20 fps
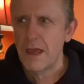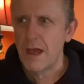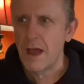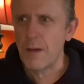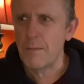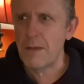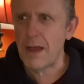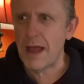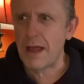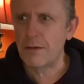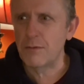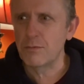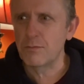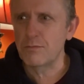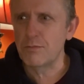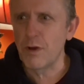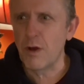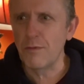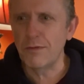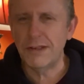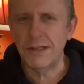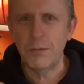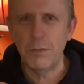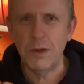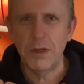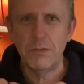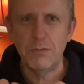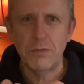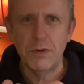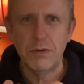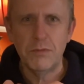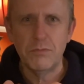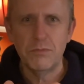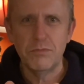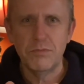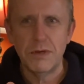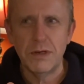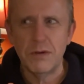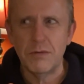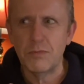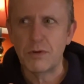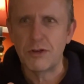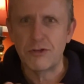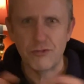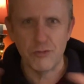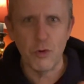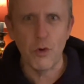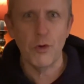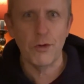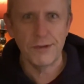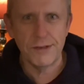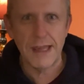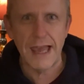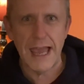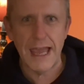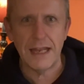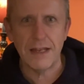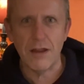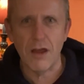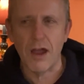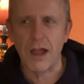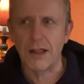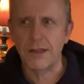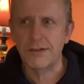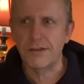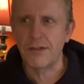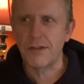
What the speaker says: And obviously we're drawn to headlines.